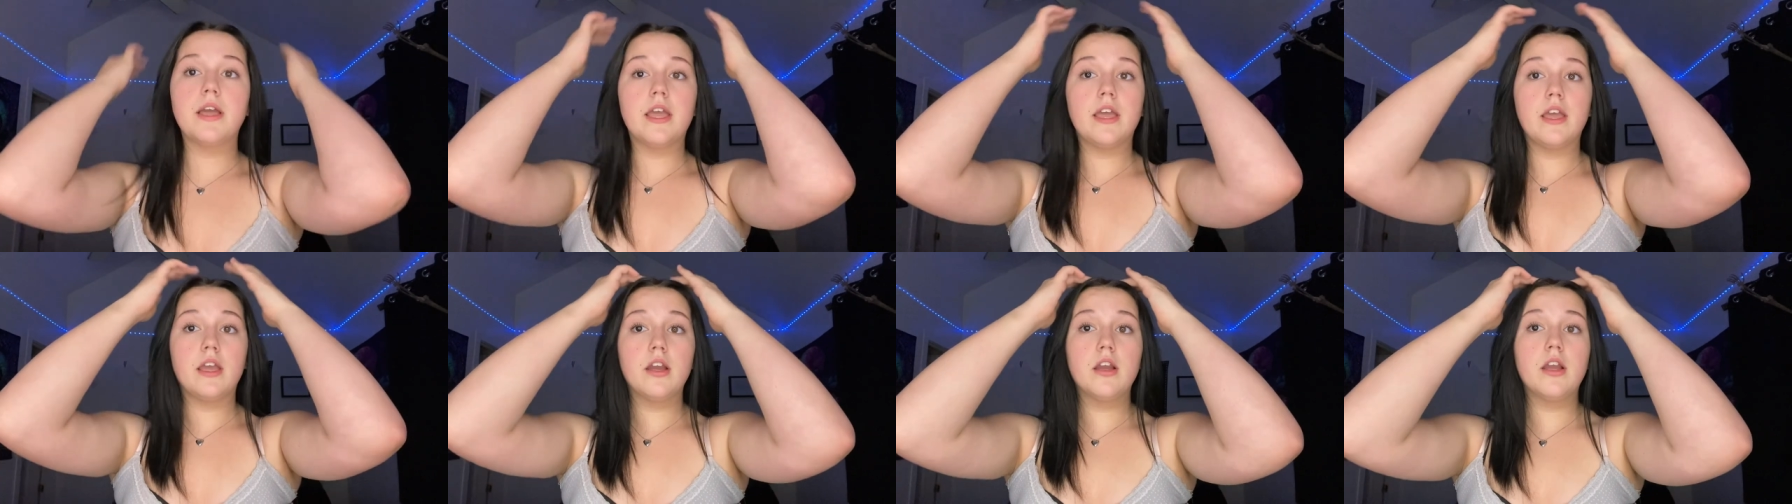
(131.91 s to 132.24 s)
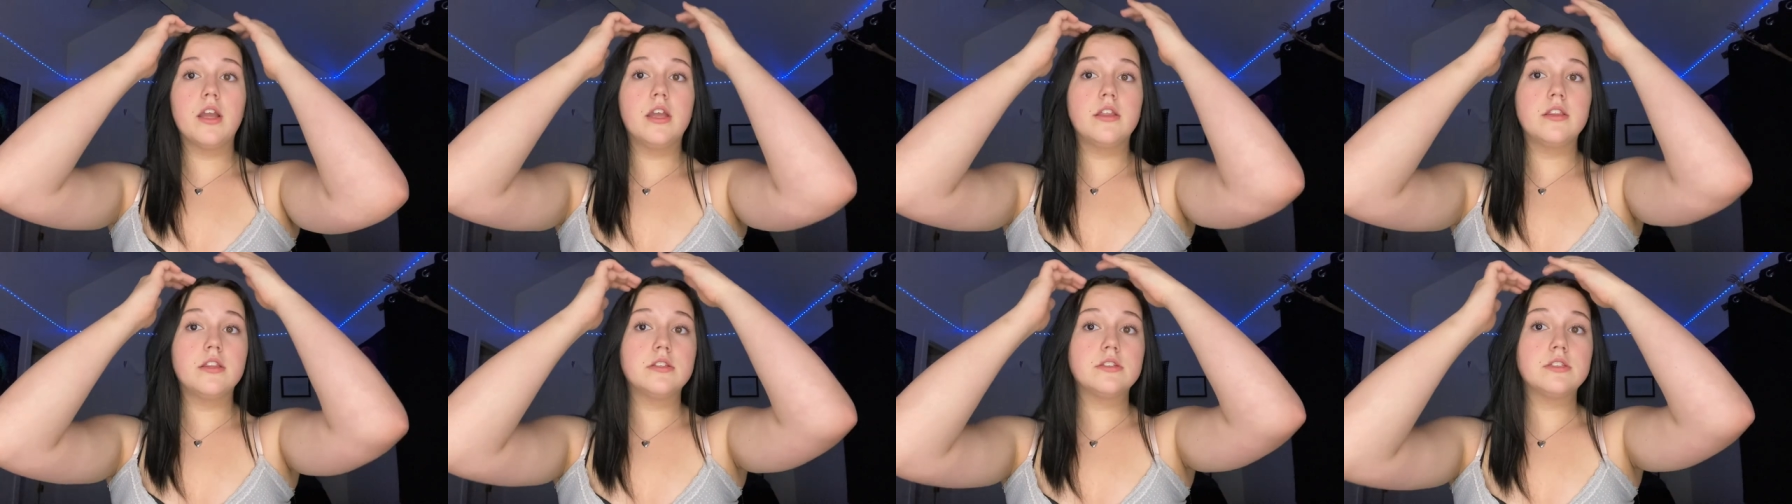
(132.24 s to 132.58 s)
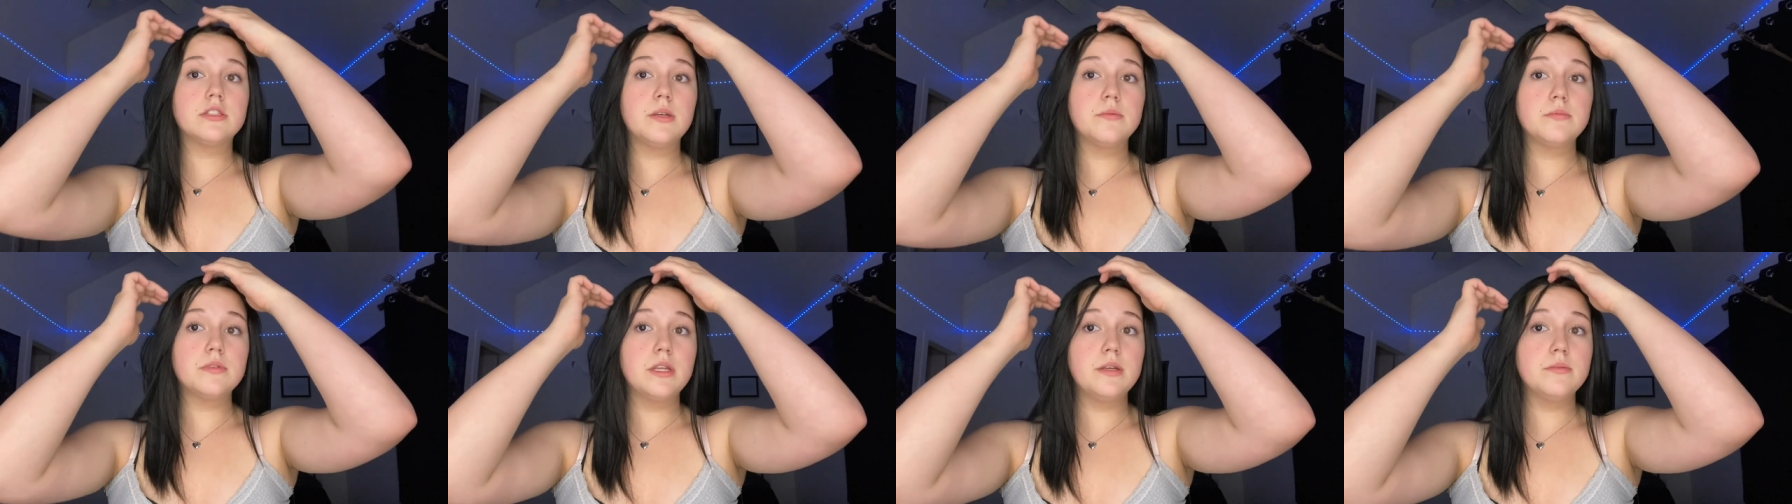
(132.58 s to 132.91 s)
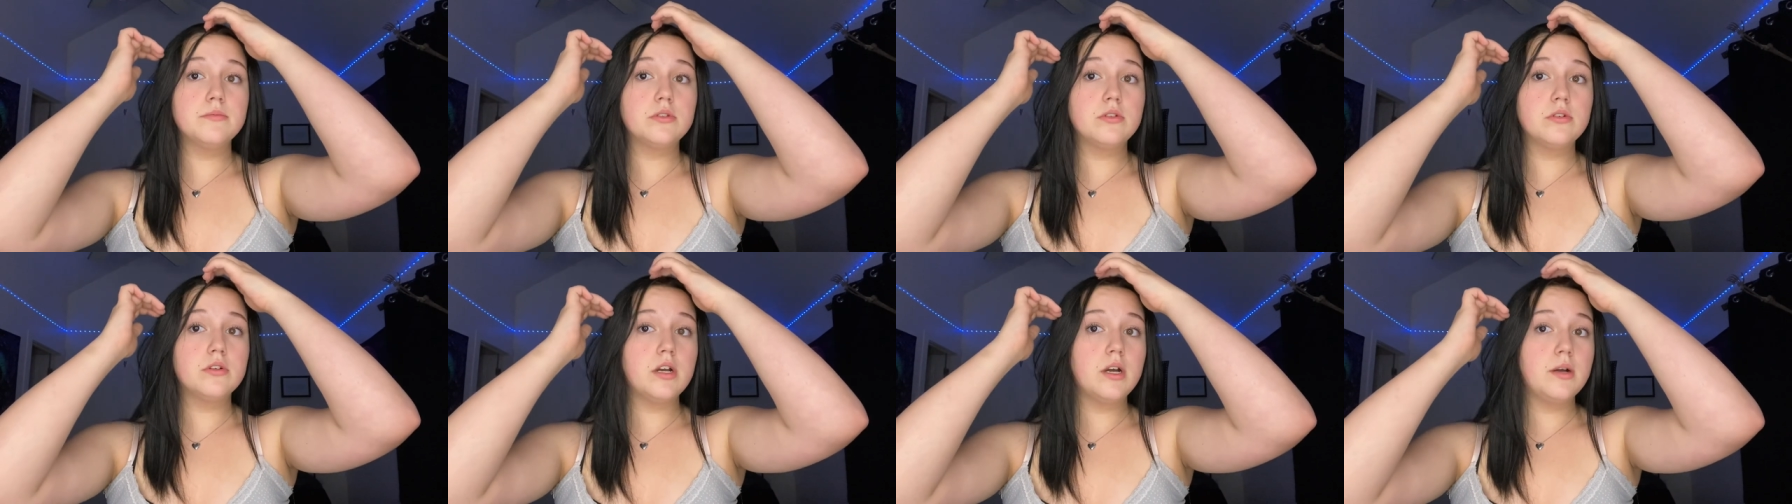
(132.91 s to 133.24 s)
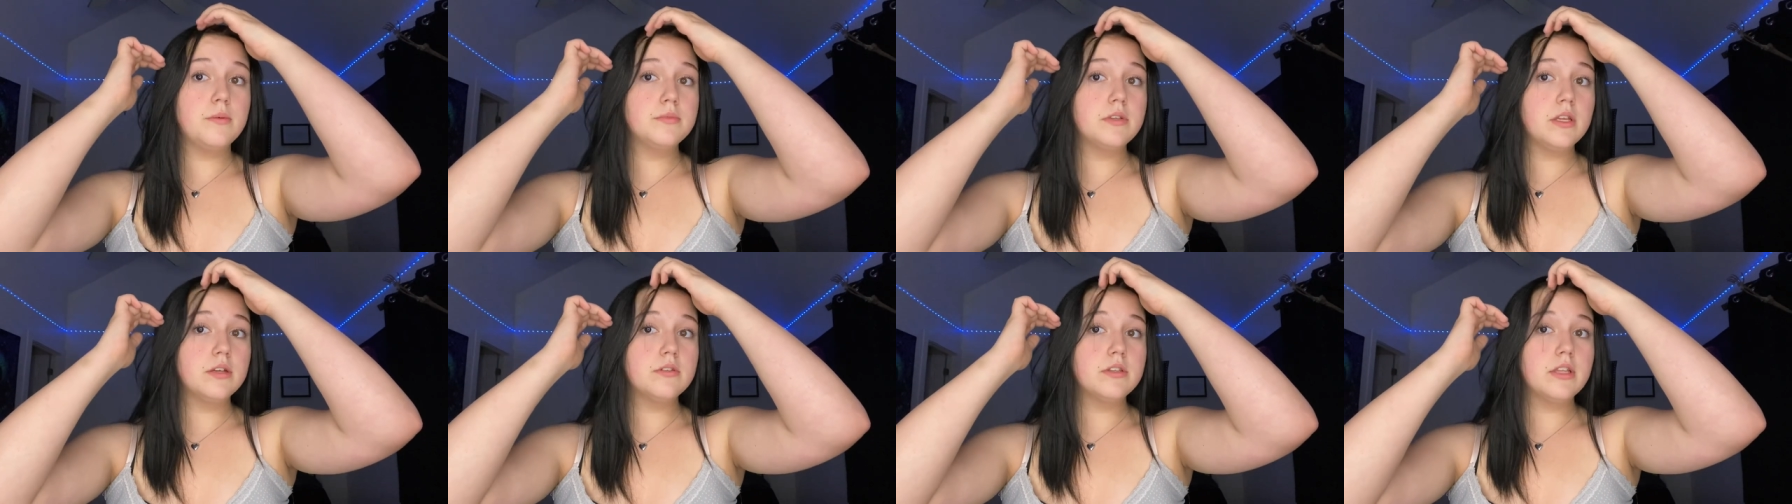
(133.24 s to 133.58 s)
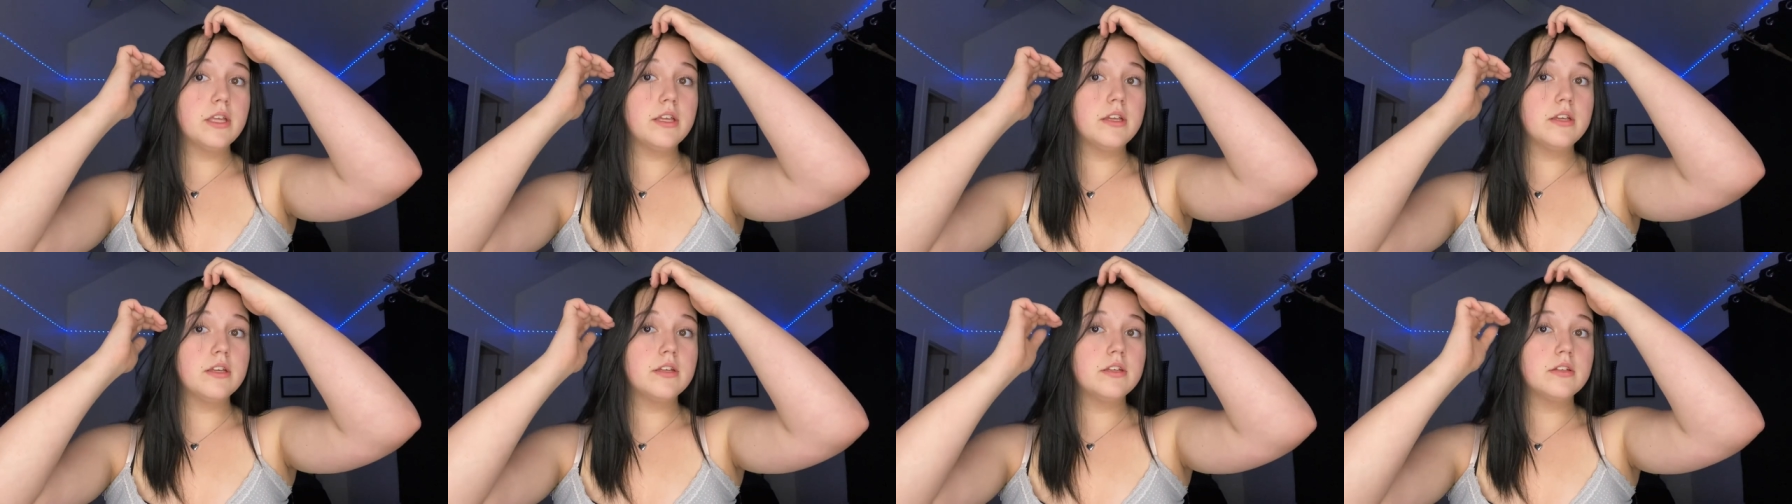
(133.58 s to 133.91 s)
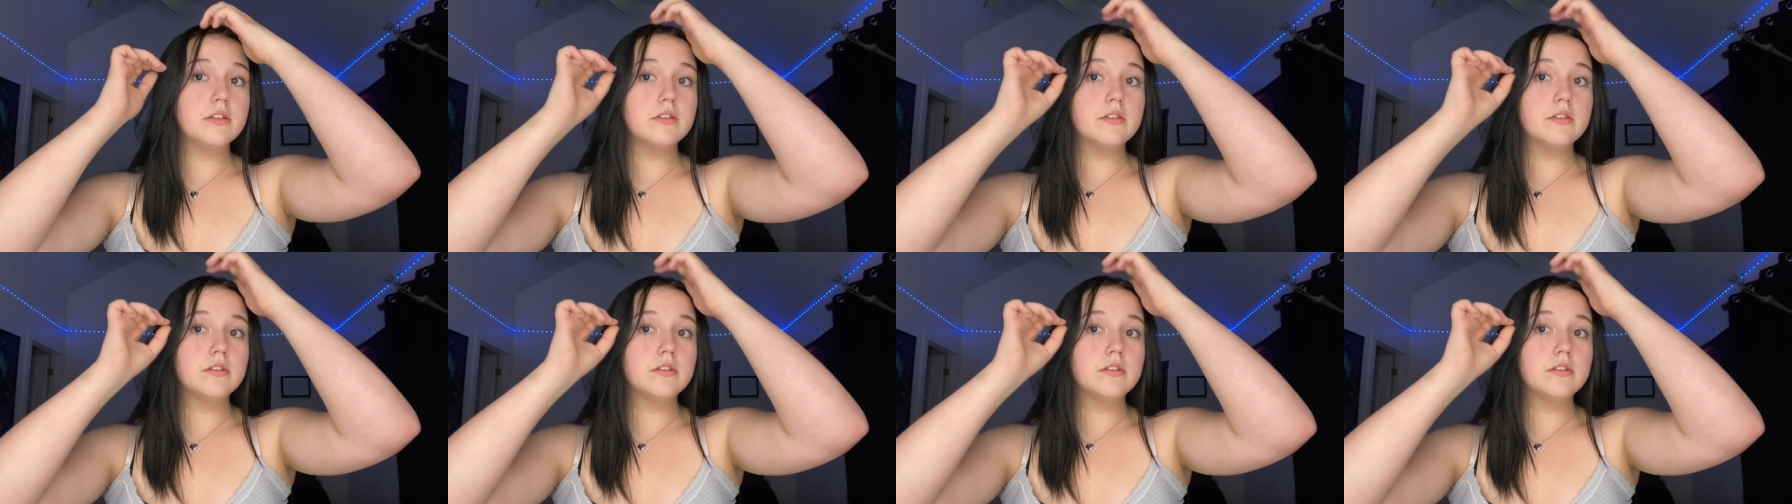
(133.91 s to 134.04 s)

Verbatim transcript: hair and then sometimes they'll come down like